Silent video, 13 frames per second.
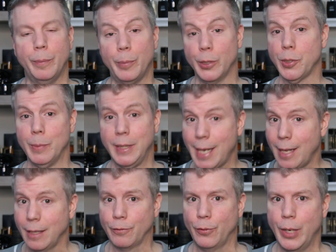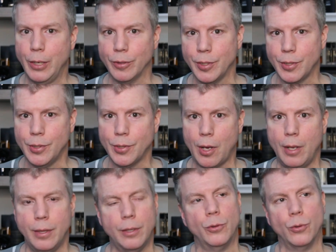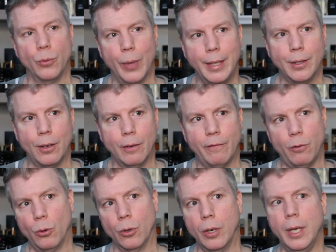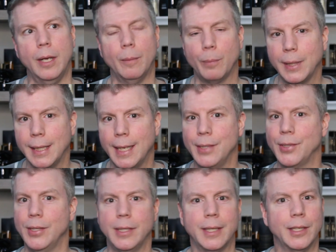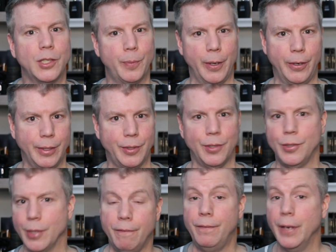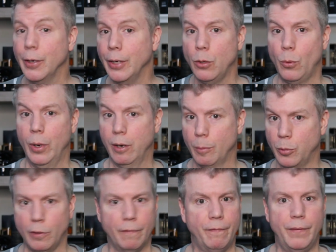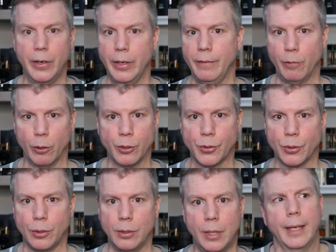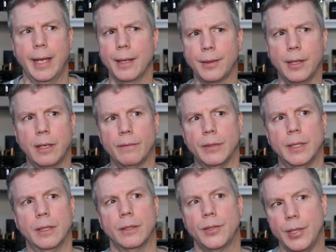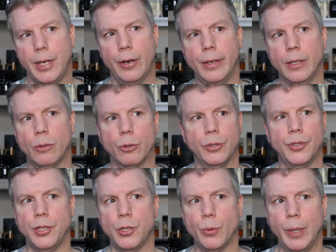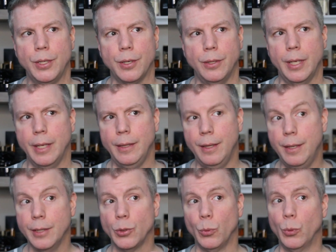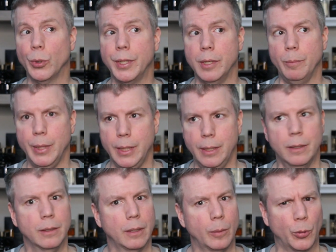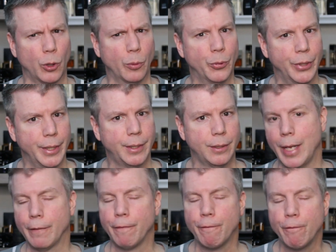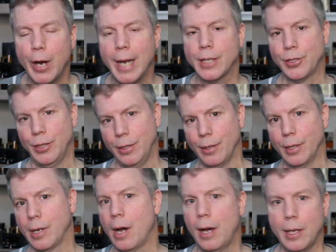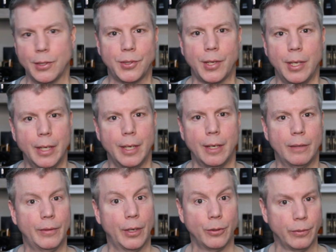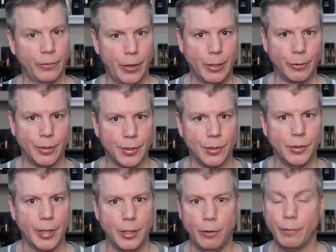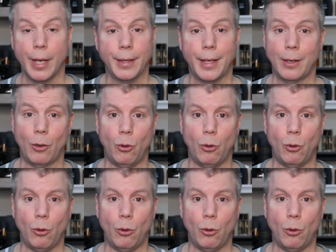It puts metallic fragrances on the radar for pleasant experiences, very wearable, very versatile. I can't think of a scenario or a situation that this wouldn't be appropriate at a fraction of the cost of other fragrances, and you've got that